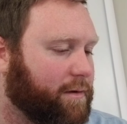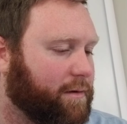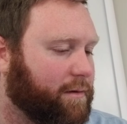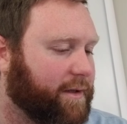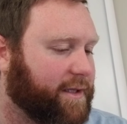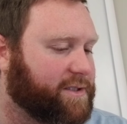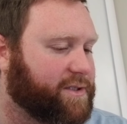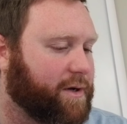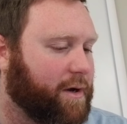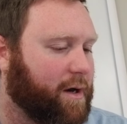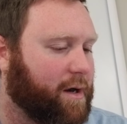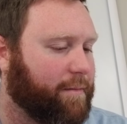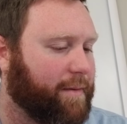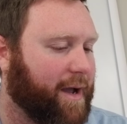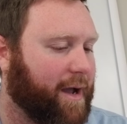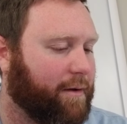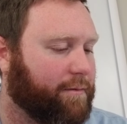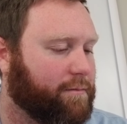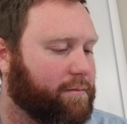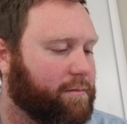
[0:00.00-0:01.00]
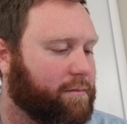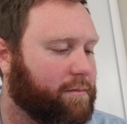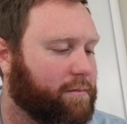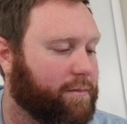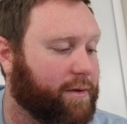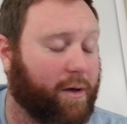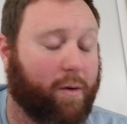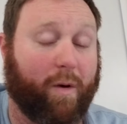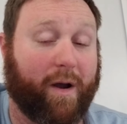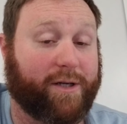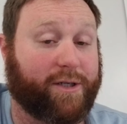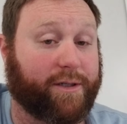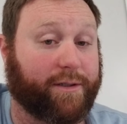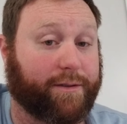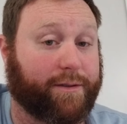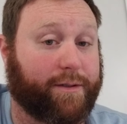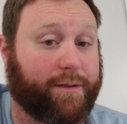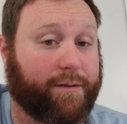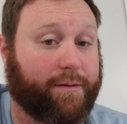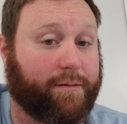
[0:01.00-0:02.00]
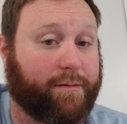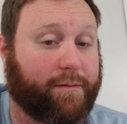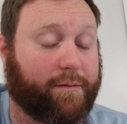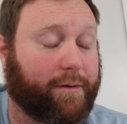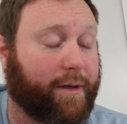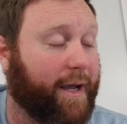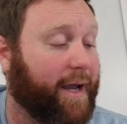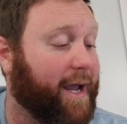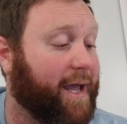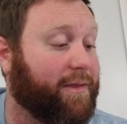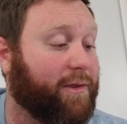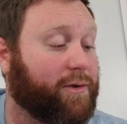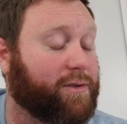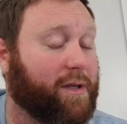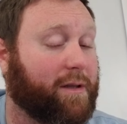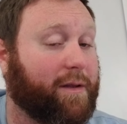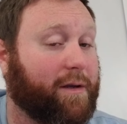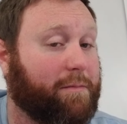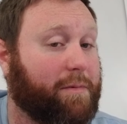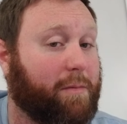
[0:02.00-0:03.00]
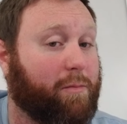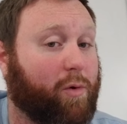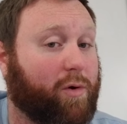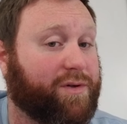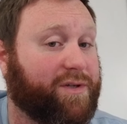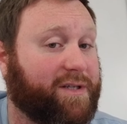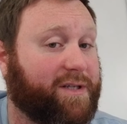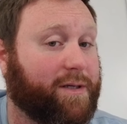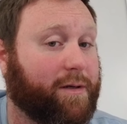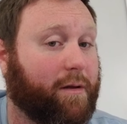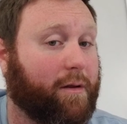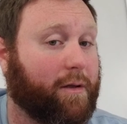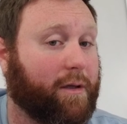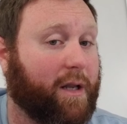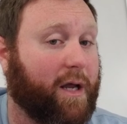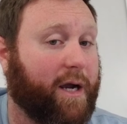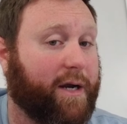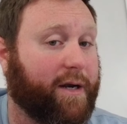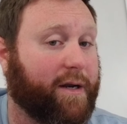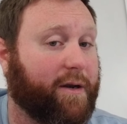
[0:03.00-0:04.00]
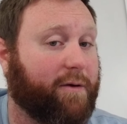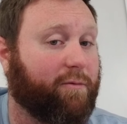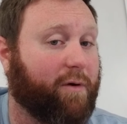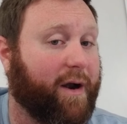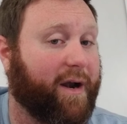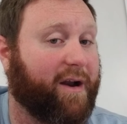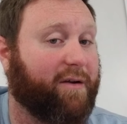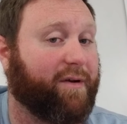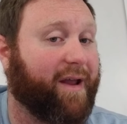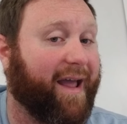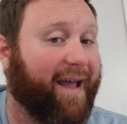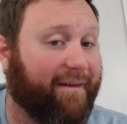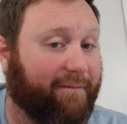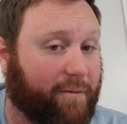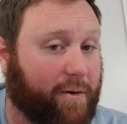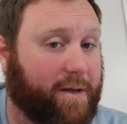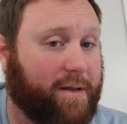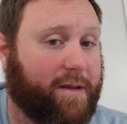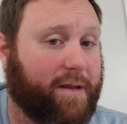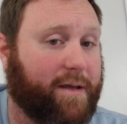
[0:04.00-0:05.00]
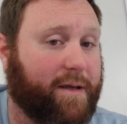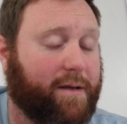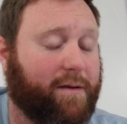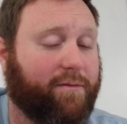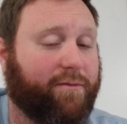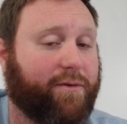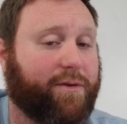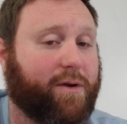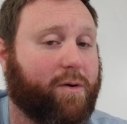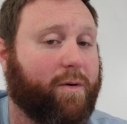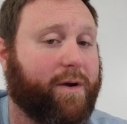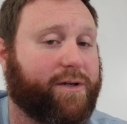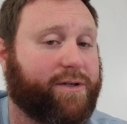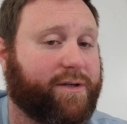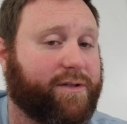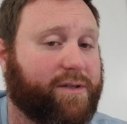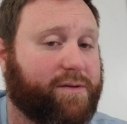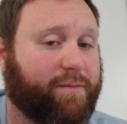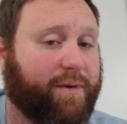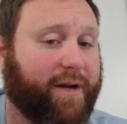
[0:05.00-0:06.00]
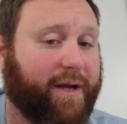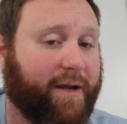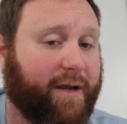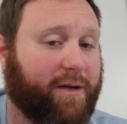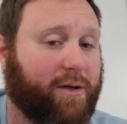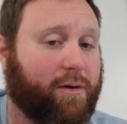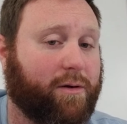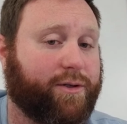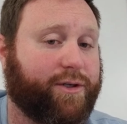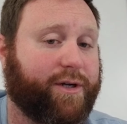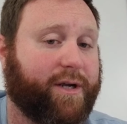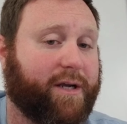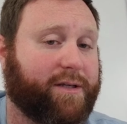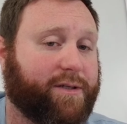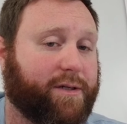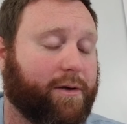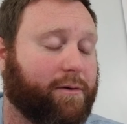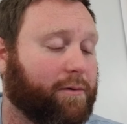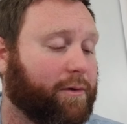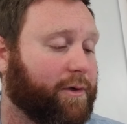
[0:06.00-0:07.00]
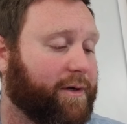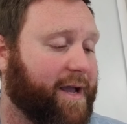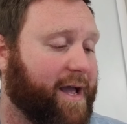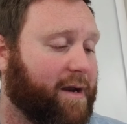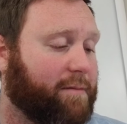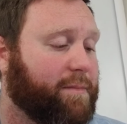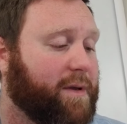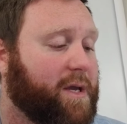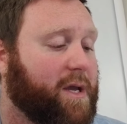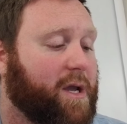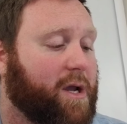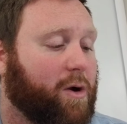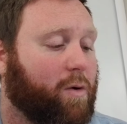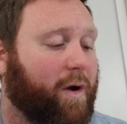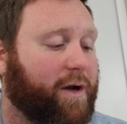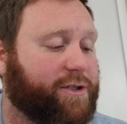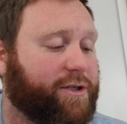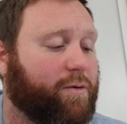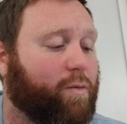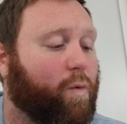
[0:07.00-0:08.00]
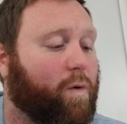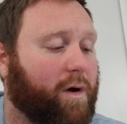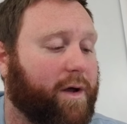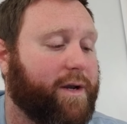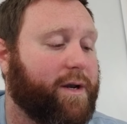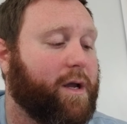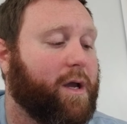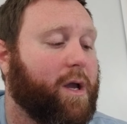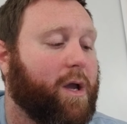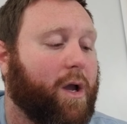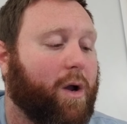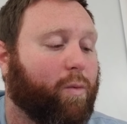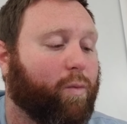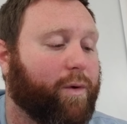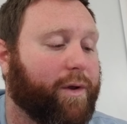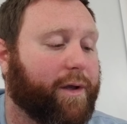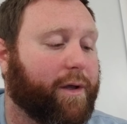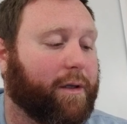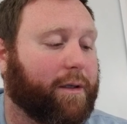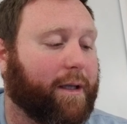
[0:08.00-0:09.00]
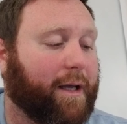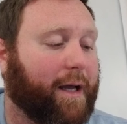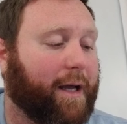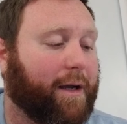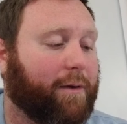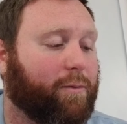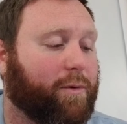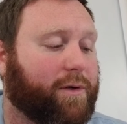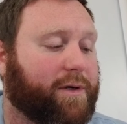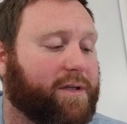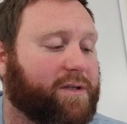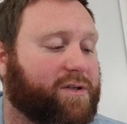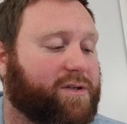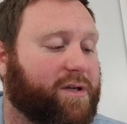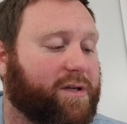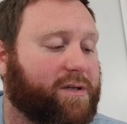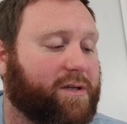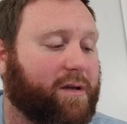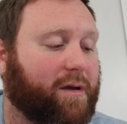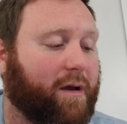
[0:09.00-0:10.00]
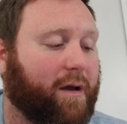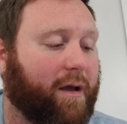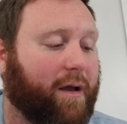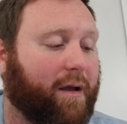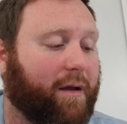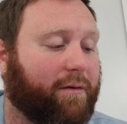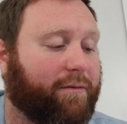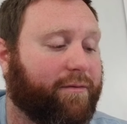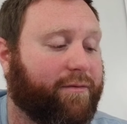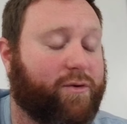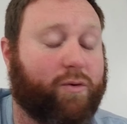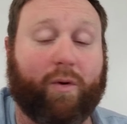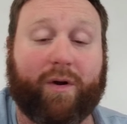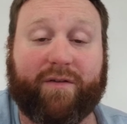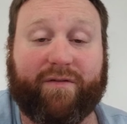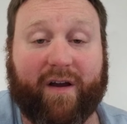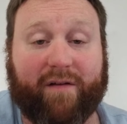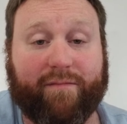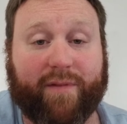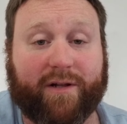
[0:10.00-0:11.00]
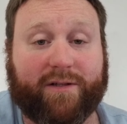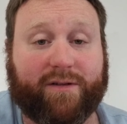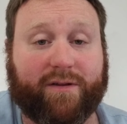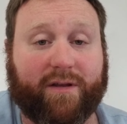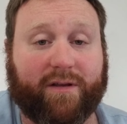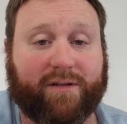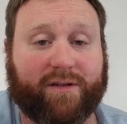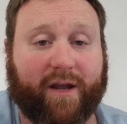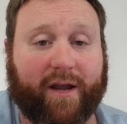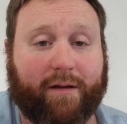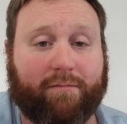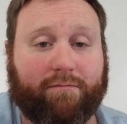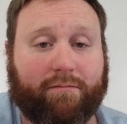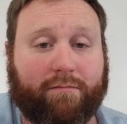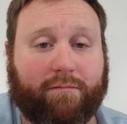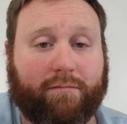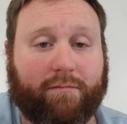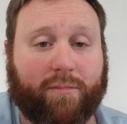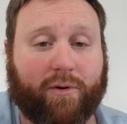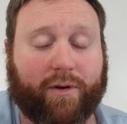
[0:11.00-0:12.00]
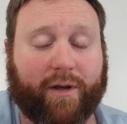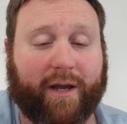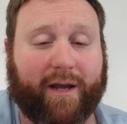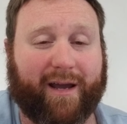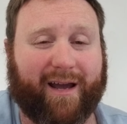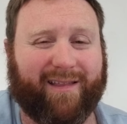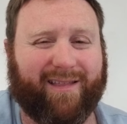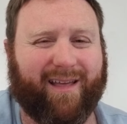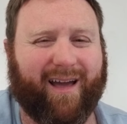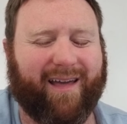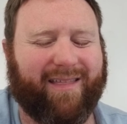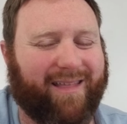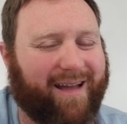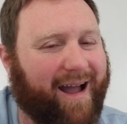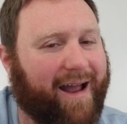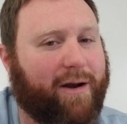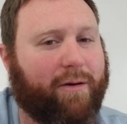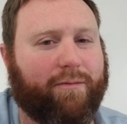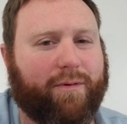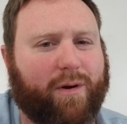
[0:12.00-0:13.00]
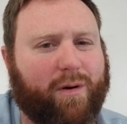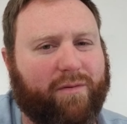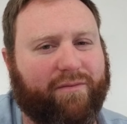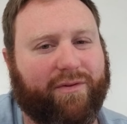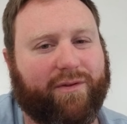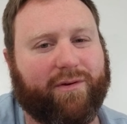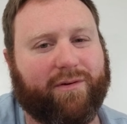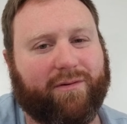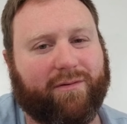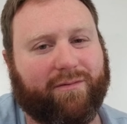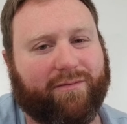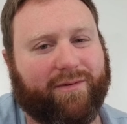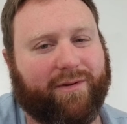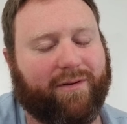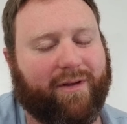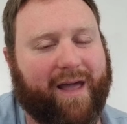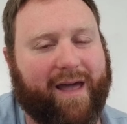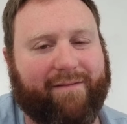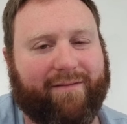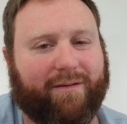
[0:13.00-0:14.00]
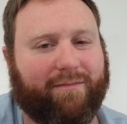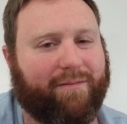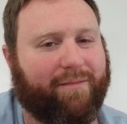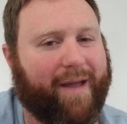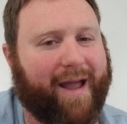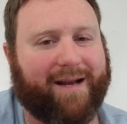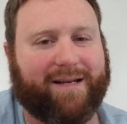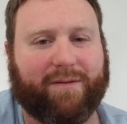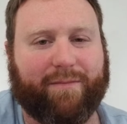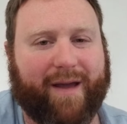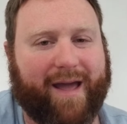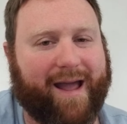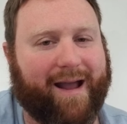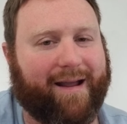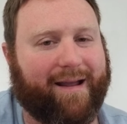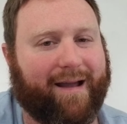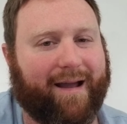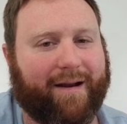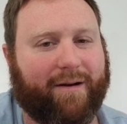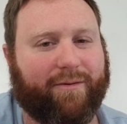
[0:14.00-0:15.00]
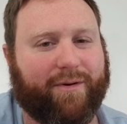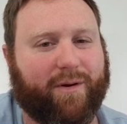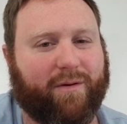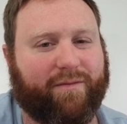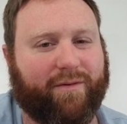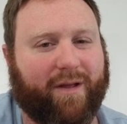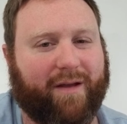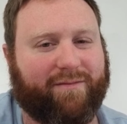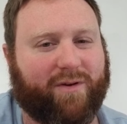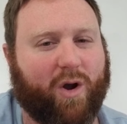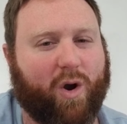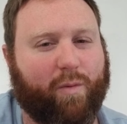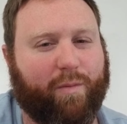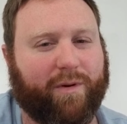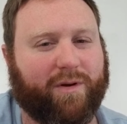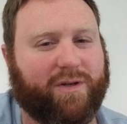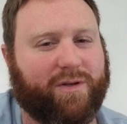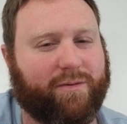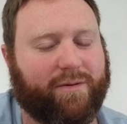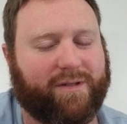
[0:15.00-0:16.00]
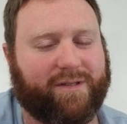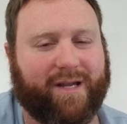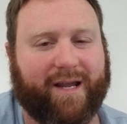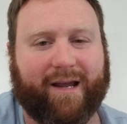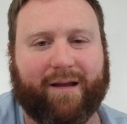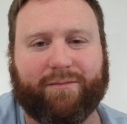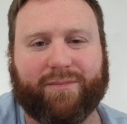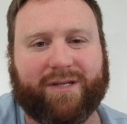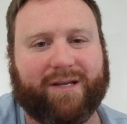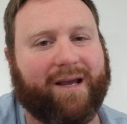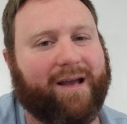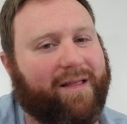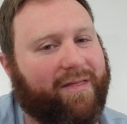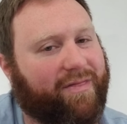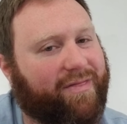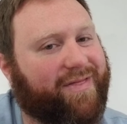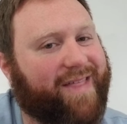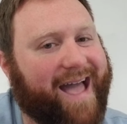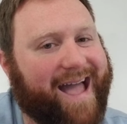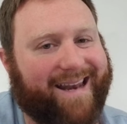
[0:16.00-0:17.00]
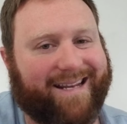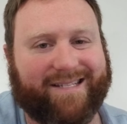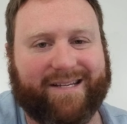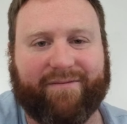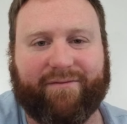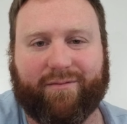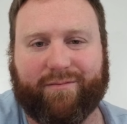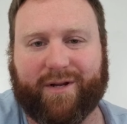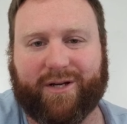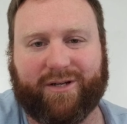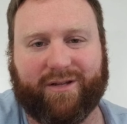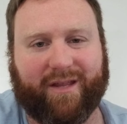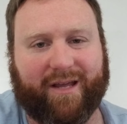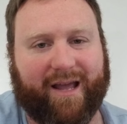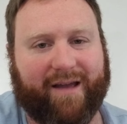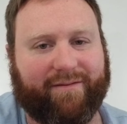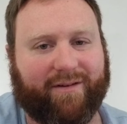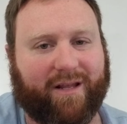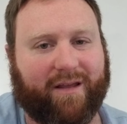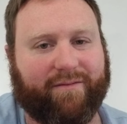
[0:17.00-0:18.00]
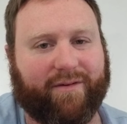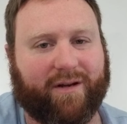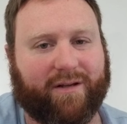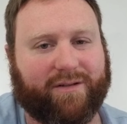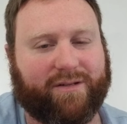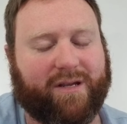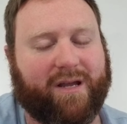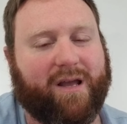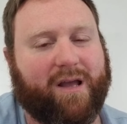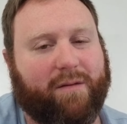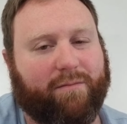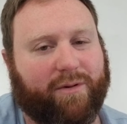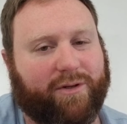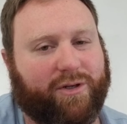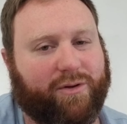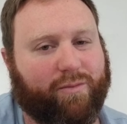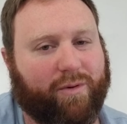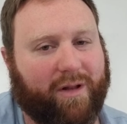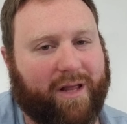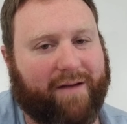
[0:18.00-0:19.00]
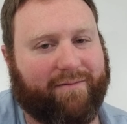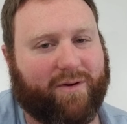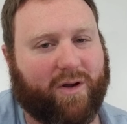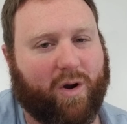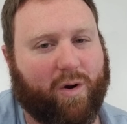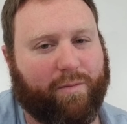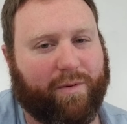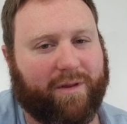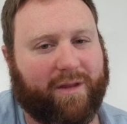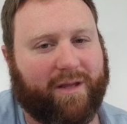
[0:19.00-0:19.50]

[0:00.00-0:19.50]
Let's talk about the questions. Okay, and there's a little bit more detail online. I didn't write down everything for the questions, but I encourage you guys to go and look at them. Question 1 will consist of 25 minutes of the exam. Okay, I don't know if they'll have it back to back. I don't know if you'll have to open 2 exams. That is information they haven't given us, but you will have to open